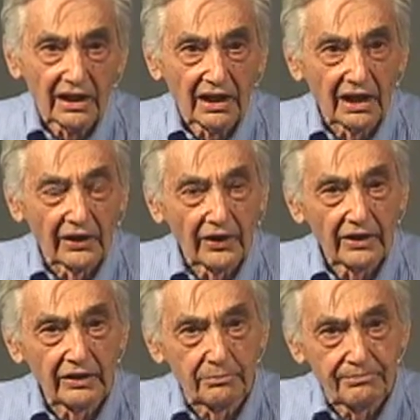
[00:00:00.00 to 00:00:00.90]
uh,
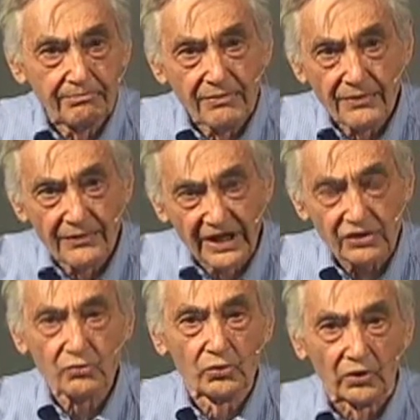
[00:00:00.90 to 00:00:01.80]
the,
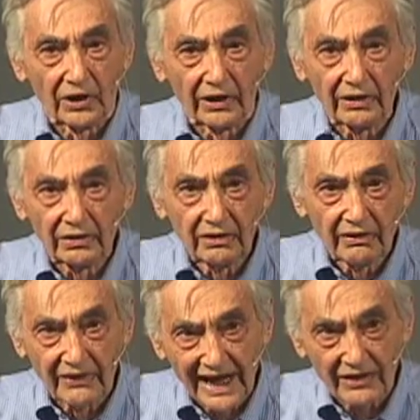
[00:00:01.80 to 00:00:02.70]
this war,
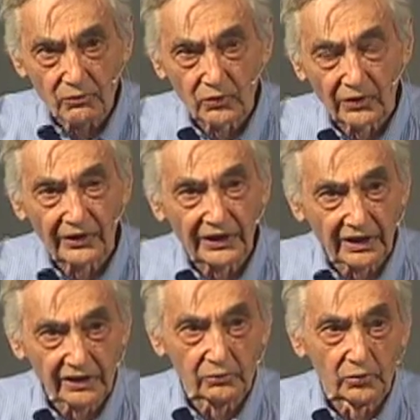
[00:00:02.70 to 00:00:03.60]
that war, the
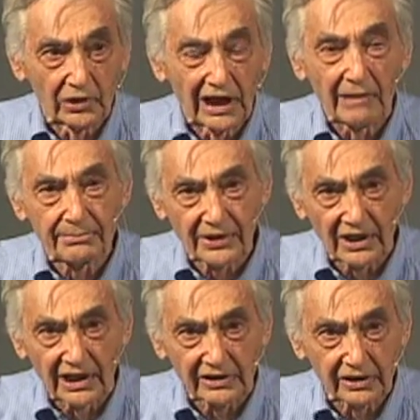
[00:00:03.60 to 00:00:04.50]
other war, are
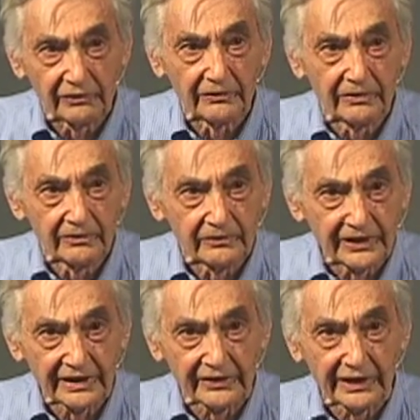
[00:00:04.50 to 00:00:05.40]
part of a
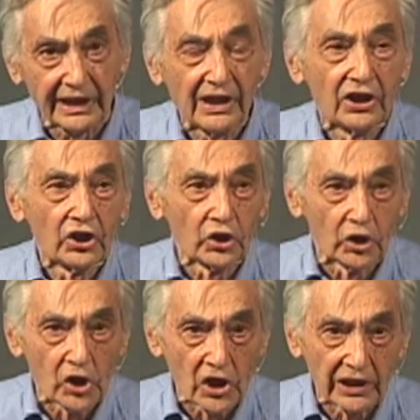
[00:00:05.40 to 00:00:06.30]
very
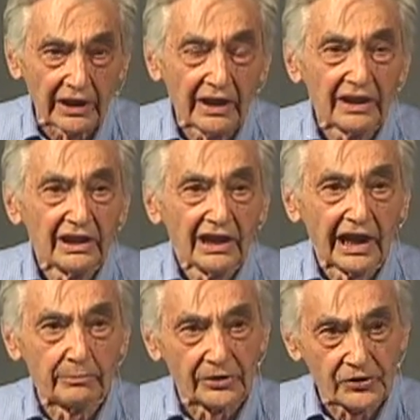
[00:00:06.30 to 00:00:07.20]
long
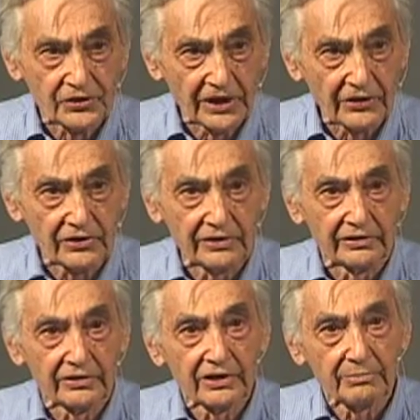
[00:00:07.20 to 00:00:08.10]
and
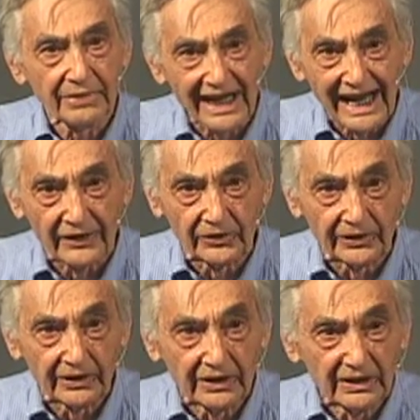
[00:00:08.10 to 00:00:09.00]
persistent
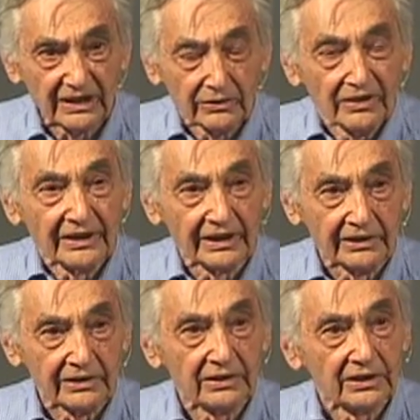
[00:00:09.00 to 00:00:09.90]
pattern
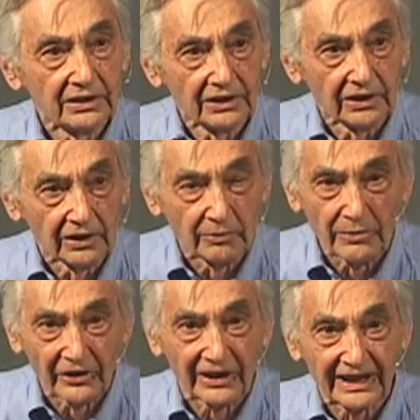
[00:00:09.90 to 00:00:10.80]
in
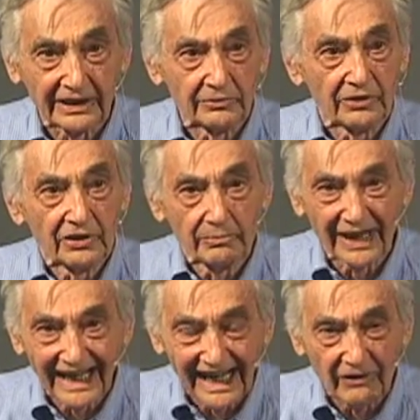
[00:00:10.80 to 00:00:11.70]
American
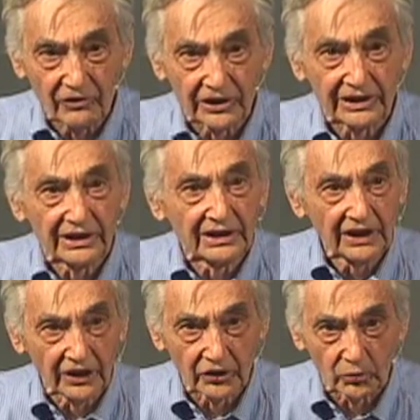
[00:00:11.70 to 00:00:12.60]
behavior
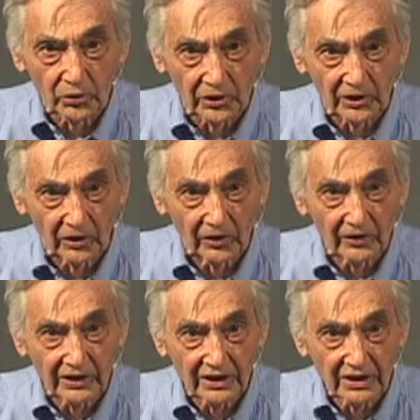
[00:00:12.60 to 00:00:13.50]
in the world